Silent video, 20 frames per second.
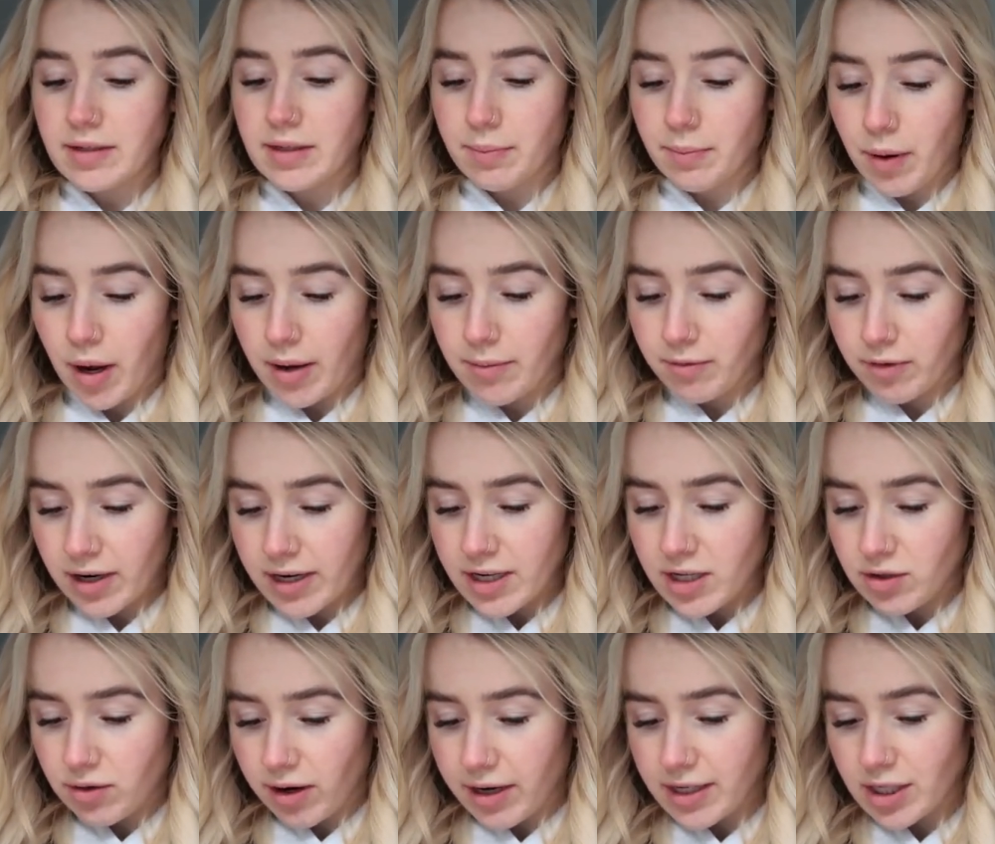But I'm really
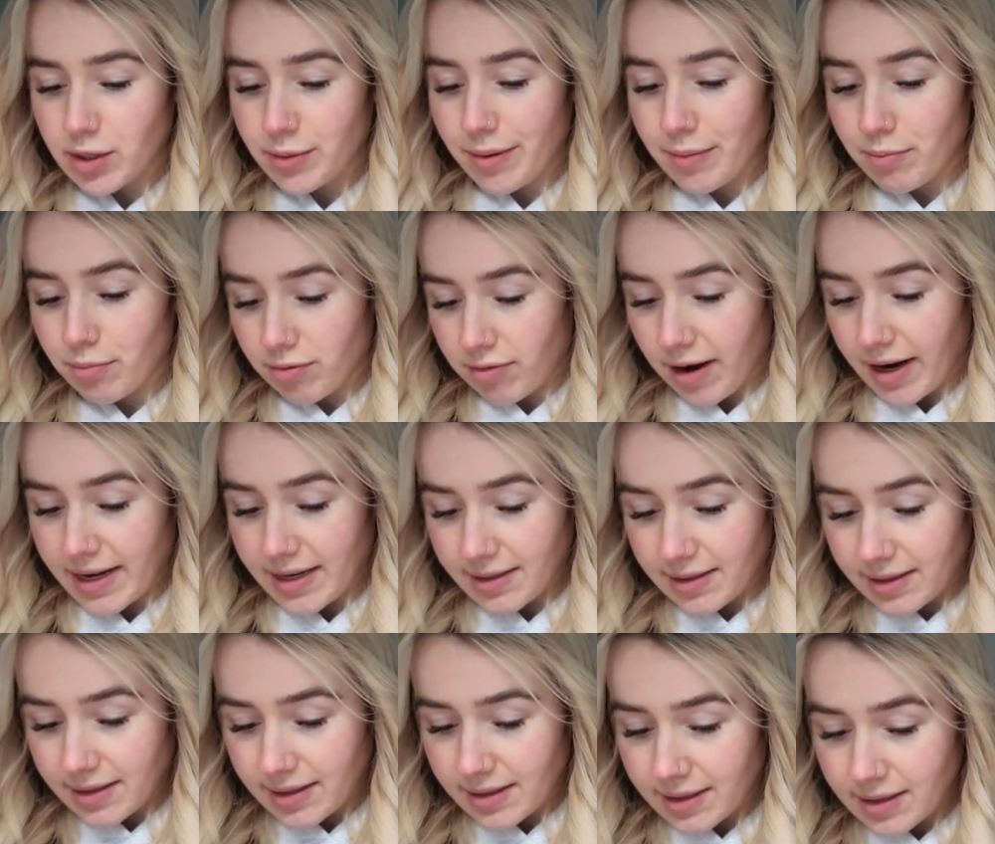trying to
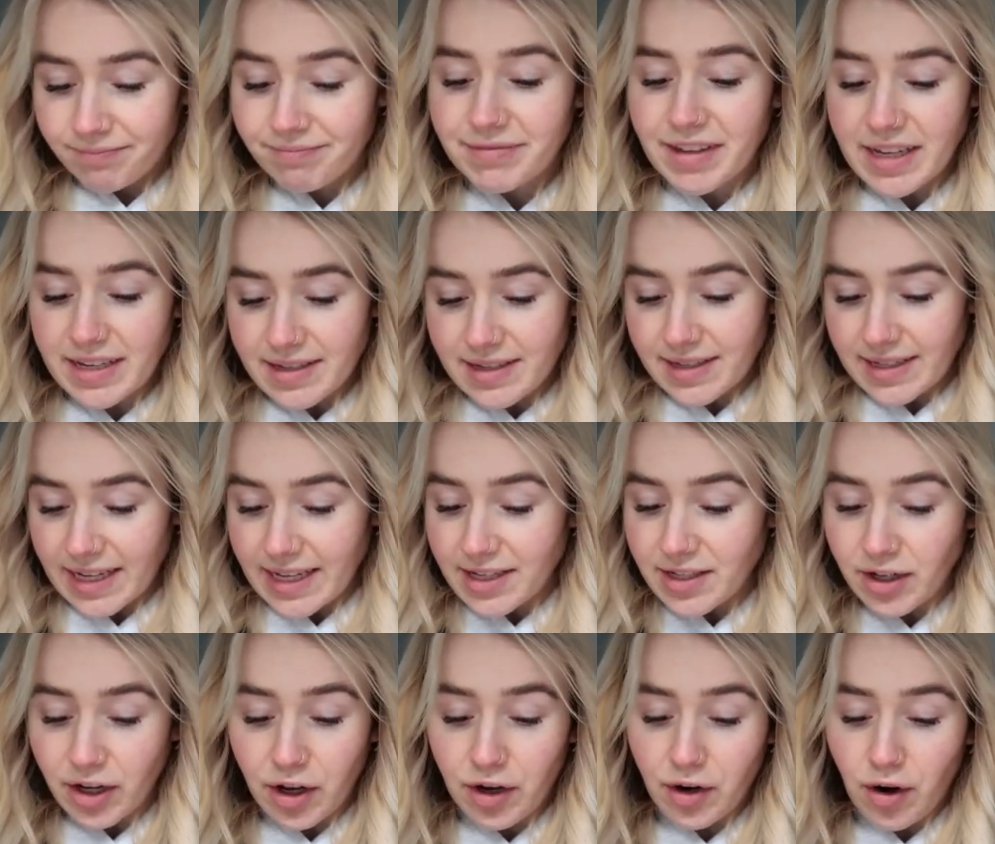embrace this
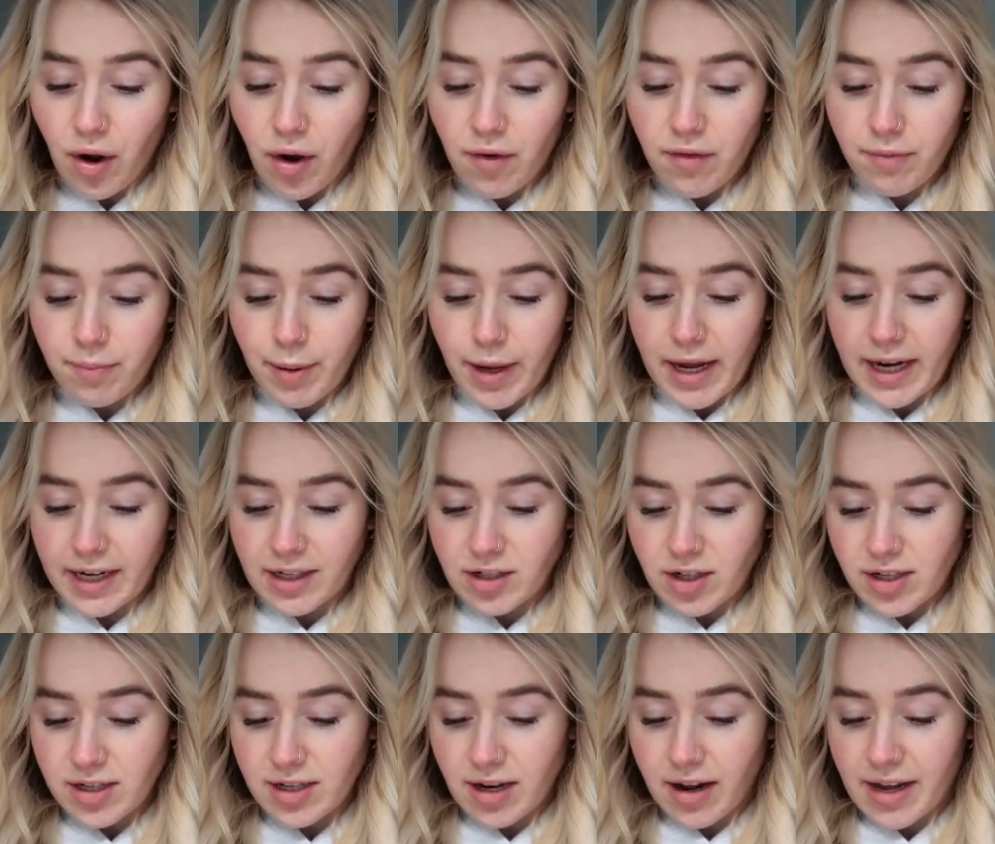season of being
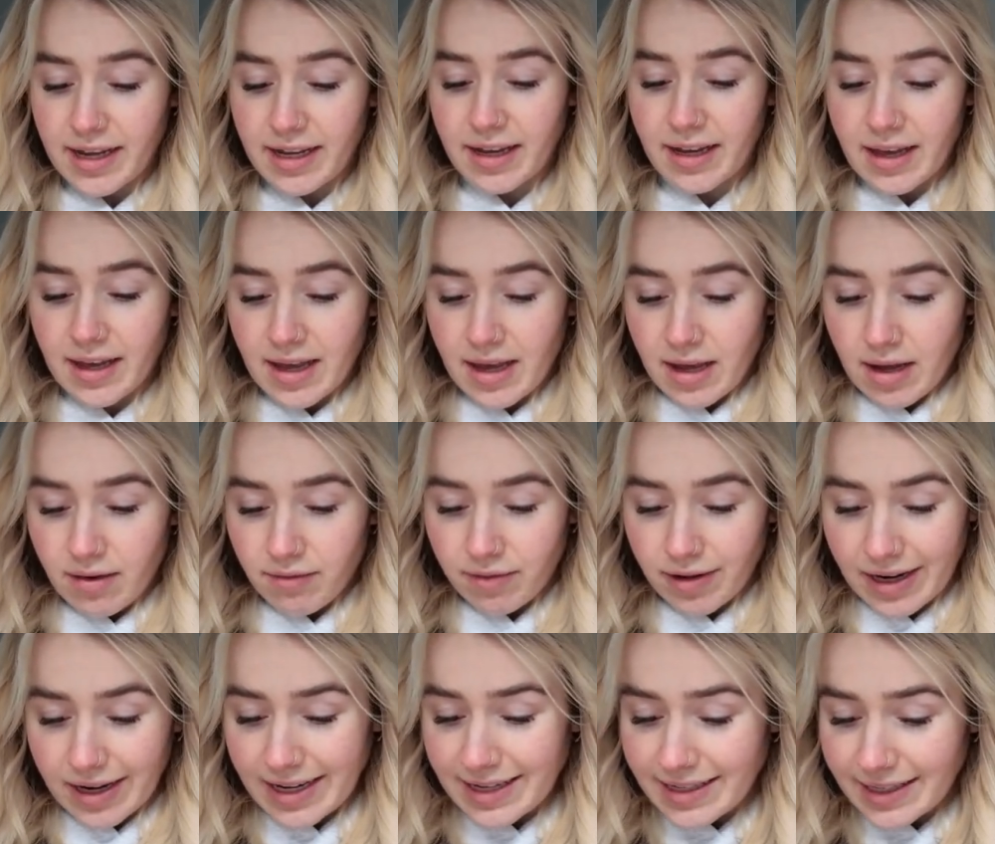just like,
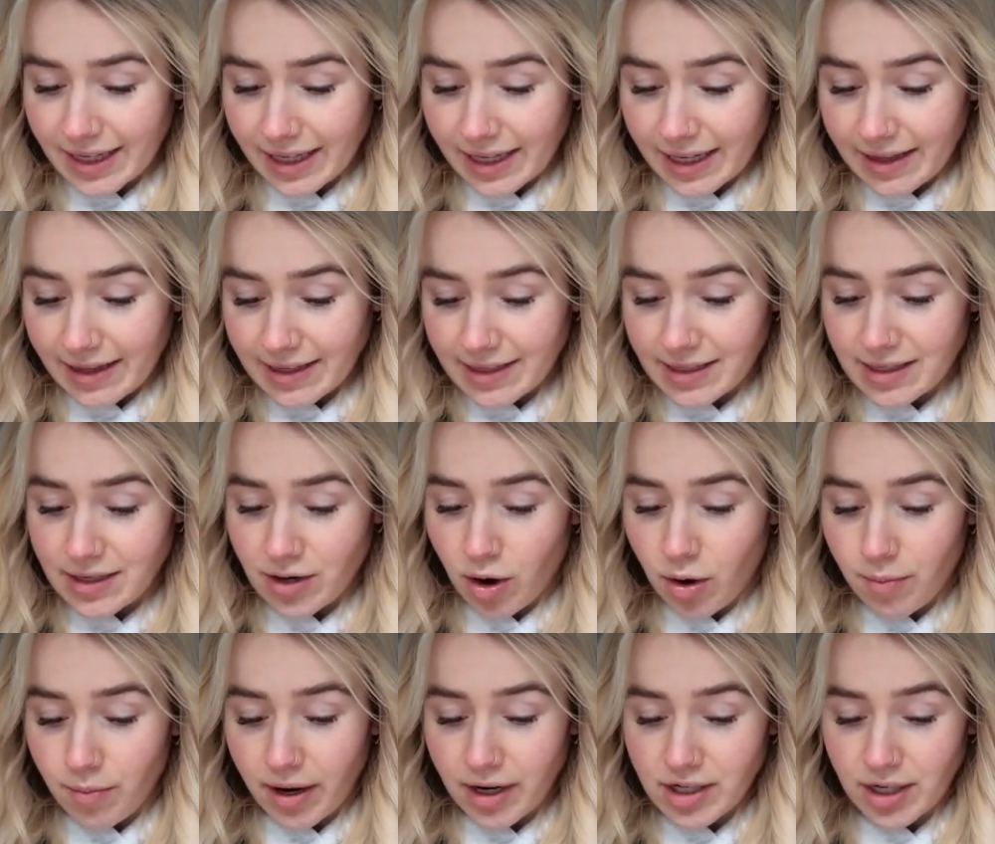realistically, there's not
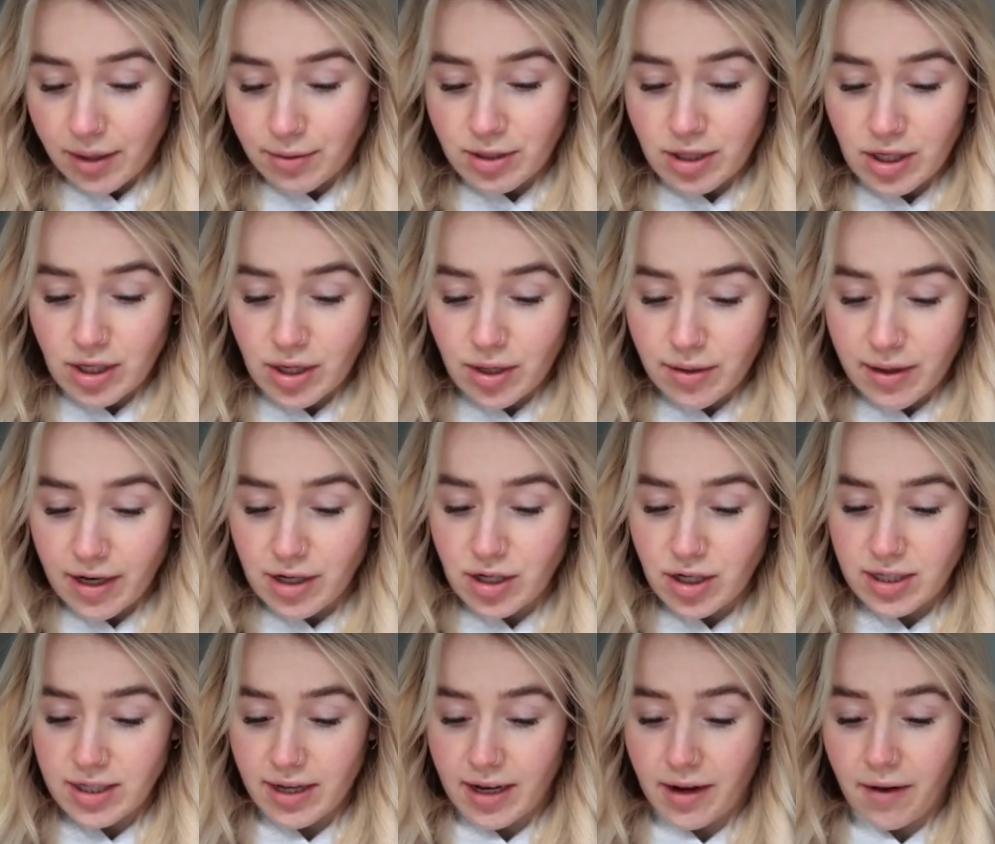much else to do than
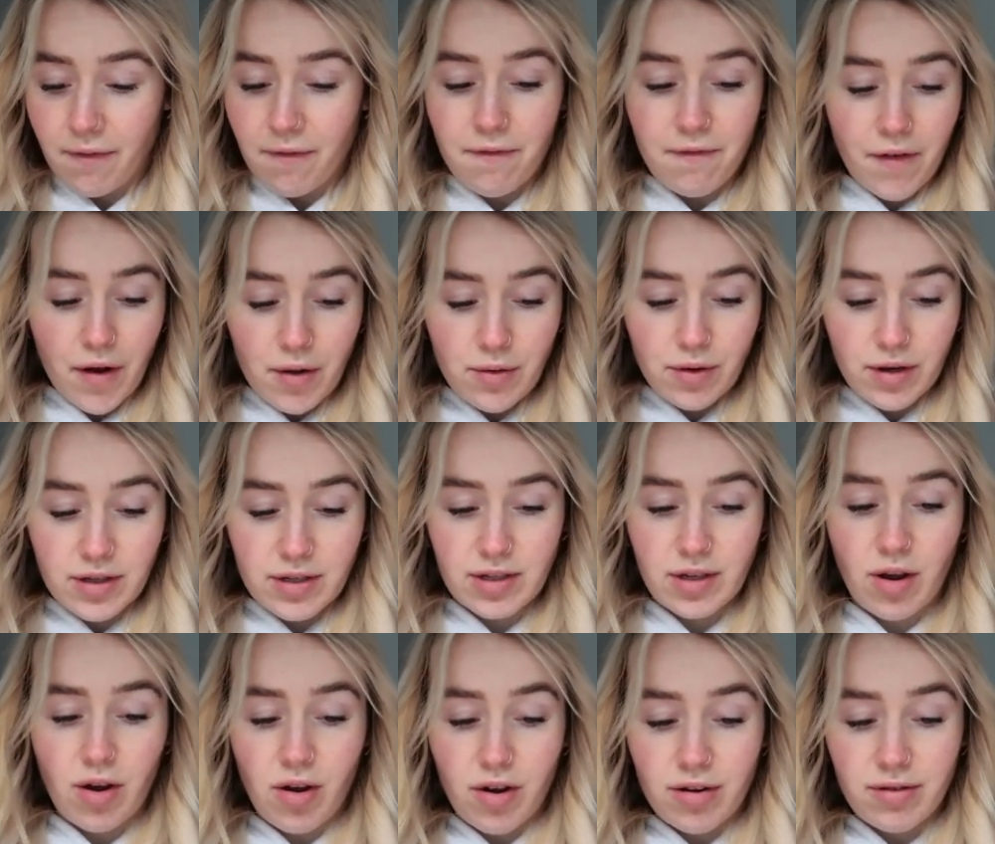just like focus
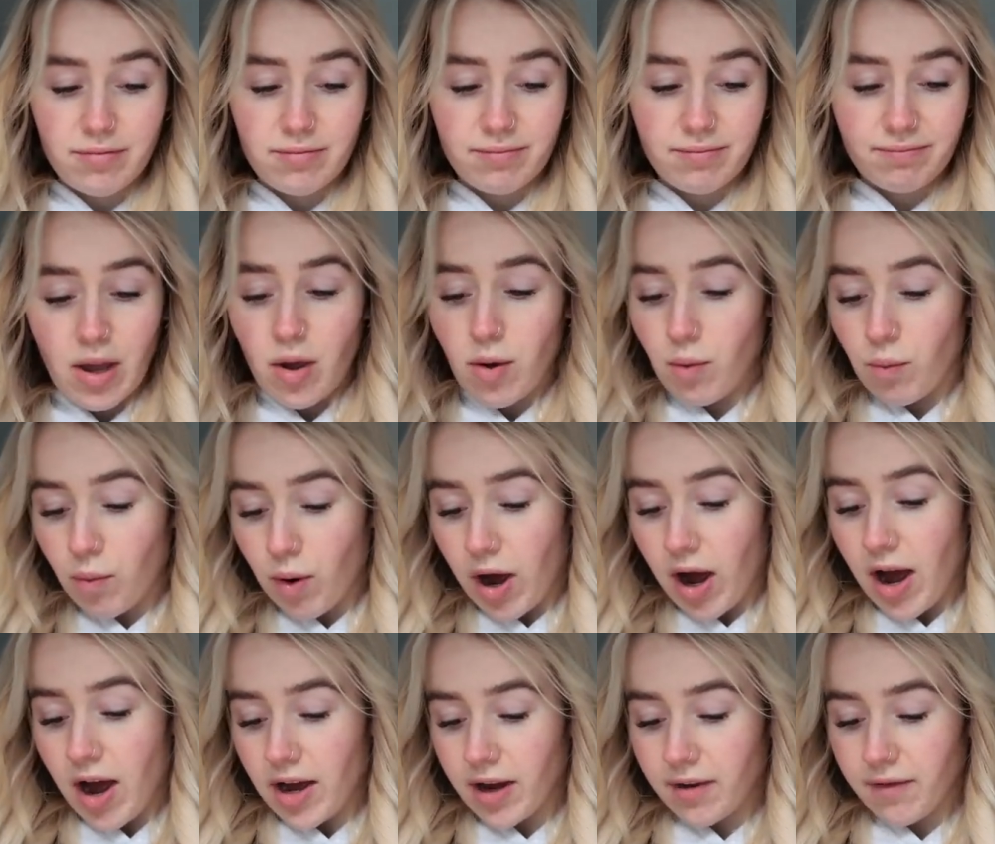on
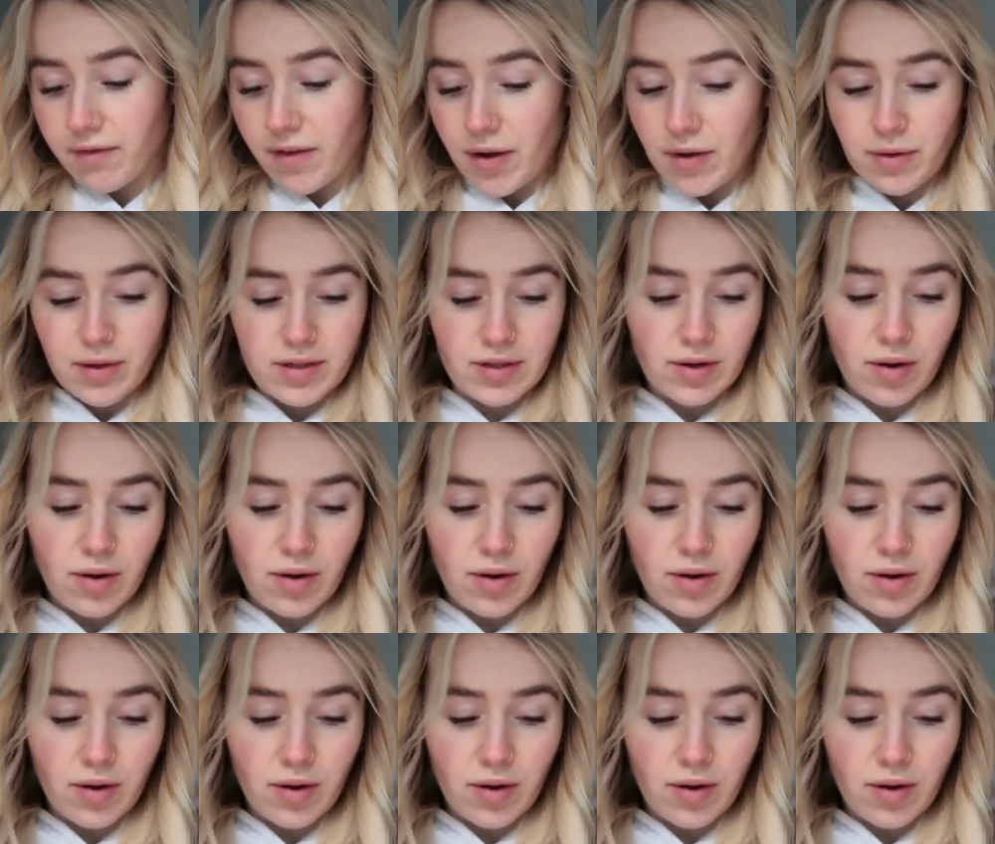work, focus